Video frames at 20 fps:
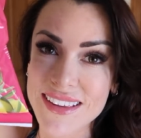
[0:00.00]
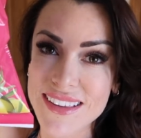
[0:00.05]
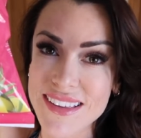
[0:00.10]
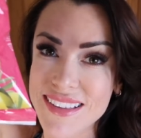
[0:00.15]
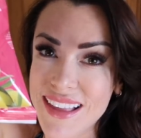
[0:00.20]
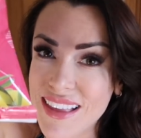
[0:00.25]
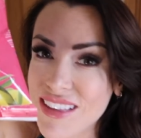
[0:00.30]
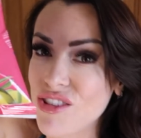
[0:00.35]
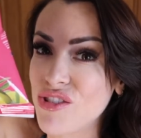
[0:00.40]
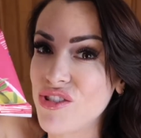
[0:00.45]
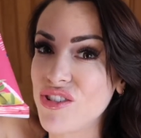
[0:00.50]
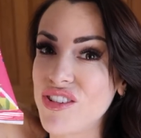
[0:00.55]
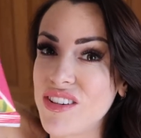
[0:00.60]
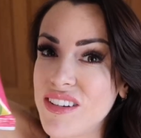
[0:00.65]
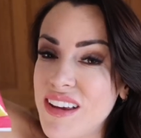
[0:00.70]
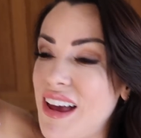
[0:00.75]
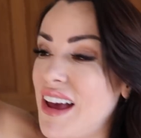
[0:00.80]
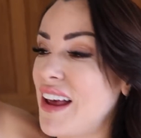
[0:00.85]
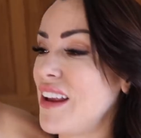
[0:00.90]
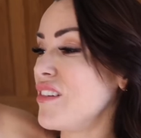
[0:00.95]
So that's good.
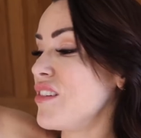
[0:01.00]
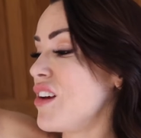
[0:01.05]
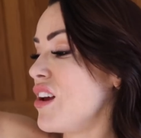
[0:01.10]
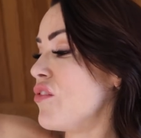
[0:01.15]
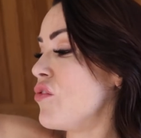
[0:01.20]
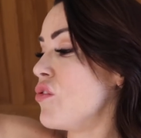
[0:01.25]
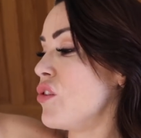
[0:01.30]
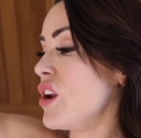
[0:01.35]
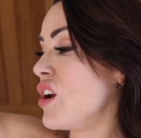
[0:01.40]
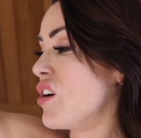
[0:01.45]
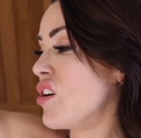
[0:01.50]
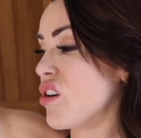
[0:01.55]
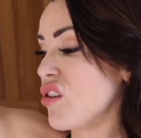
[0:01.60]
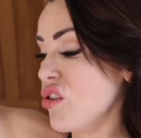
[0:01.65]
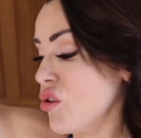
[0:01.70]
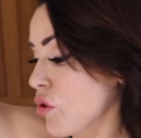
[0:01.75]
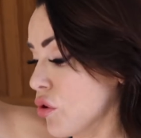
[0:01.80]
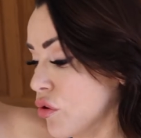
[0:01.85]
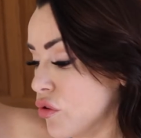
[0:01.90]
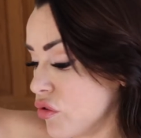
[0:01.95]
And I've only
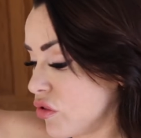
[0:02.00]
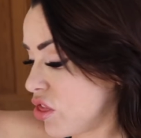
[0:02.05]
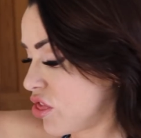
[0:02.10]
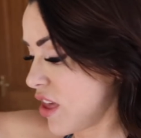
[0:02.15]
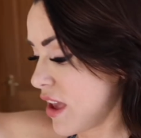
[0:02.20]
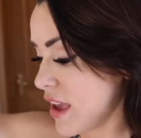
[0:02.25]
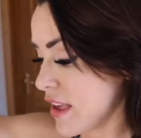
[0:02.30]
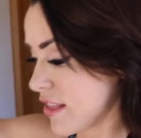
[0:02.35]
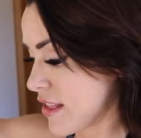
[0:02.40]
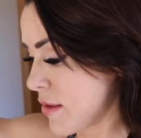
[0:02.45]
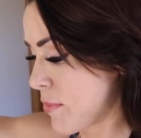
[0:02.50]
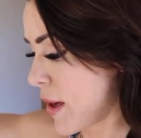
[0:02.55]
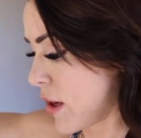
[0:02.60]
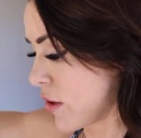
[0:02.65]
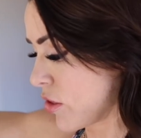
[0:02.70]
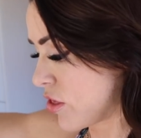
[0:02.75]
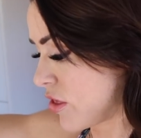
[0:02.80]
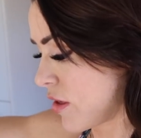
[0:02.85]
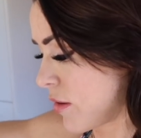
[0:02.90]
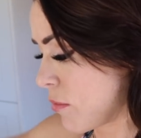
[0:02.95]
heard good things
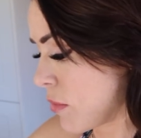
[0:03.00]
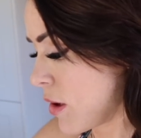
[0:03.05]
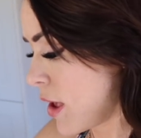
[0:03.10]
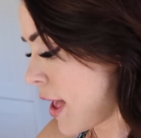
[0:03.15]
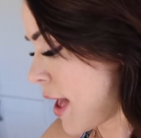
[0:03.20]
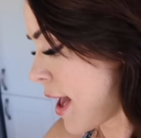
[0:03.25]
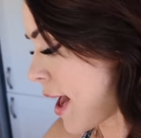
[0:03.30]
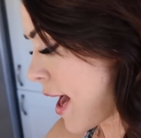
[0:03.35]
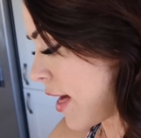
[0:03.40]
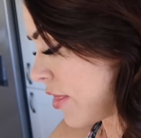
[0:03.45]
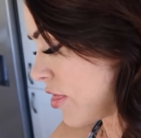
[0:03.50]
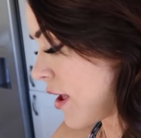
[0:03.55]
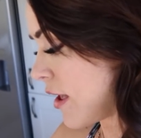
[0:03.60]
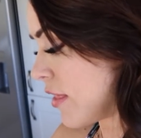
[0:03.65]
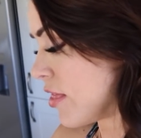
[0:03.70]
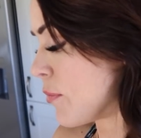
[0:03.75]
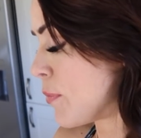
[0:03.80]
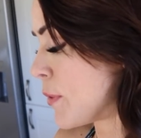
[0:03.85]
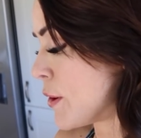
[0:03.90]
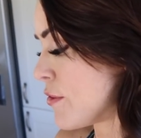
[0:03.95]
about them. And
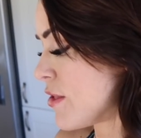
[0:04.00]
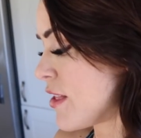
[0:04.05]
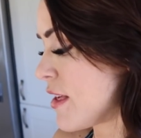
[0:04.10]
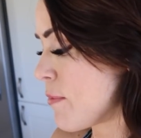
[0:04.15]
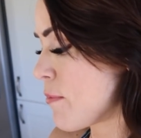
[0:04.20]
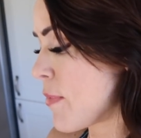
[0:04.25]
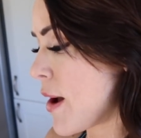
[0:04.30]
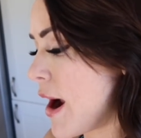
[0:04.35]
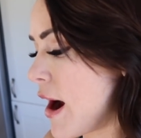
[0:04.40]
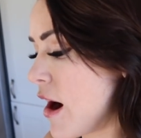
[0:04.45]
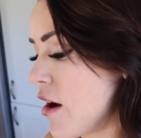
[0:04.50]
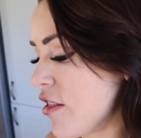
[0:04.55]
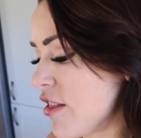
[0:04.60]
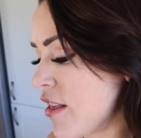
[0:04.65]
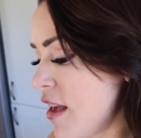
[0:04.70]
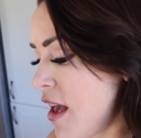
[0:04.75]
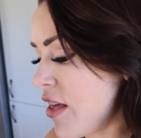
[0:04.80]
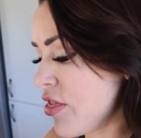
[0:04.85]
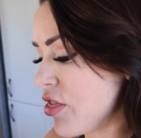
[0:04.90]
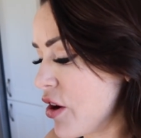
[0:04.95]
then the protein bars,
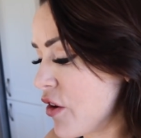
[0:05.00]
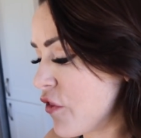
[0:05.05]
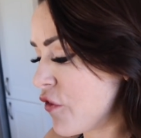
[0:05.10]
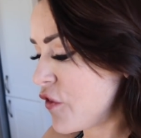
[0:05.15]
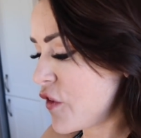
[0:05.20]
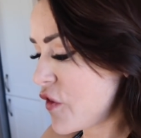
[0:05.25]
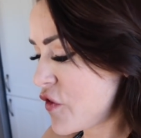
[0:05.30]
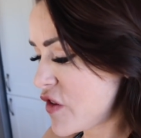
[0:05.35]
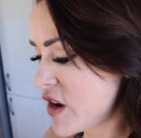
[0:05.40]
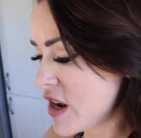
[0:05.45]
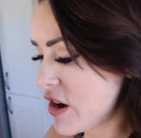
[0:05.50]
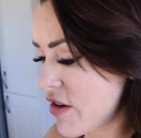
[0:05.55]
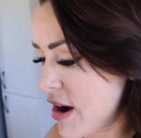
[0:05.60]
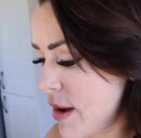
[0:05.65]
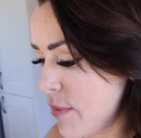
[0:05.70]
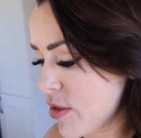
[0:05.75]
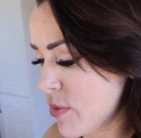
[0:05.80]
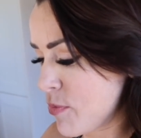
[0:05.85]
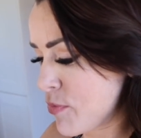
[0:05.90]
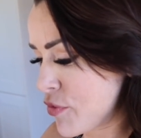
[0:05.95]
they're 15
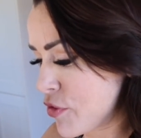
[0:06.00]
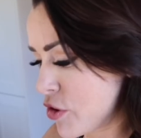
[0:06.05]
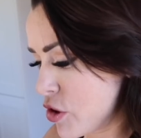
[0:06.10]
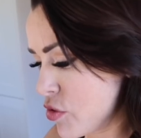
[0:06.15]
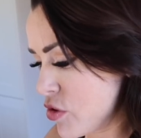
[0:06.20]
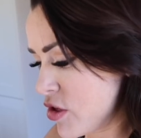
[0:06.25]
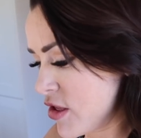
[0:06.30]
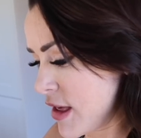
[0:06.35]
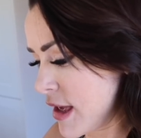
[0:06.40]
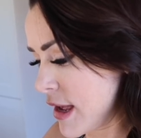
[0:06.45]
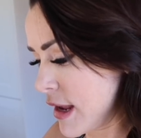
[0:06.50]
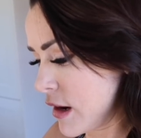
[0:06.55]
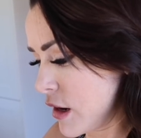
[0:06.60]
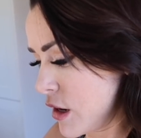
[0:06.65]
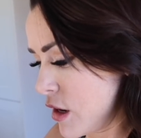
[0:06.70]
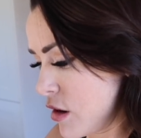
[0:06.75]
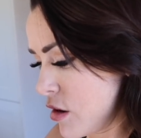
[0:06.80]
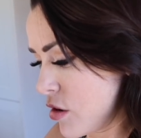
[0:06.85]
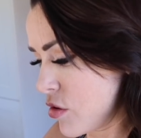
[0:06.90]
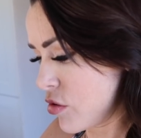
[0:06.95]
grams protein.
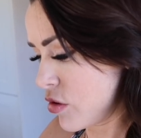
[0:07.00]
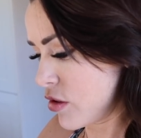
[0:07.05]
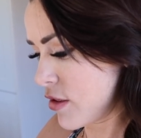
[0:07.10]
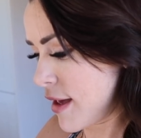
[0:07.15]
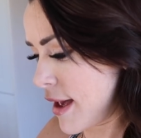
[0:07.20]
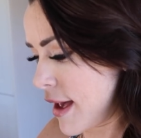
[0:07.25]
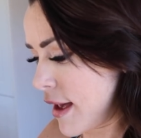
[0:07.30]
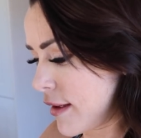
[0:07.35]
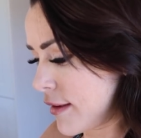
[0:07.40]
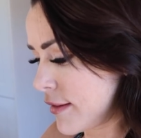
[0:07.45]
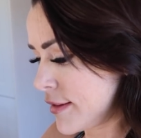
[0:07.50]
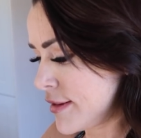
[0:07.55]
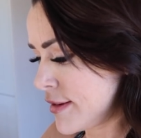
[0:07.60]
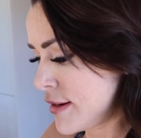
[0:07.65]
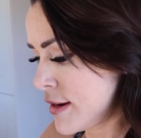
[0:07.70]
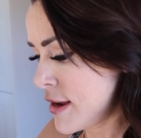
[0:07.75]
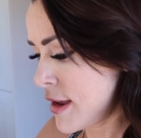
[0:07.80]
I know that.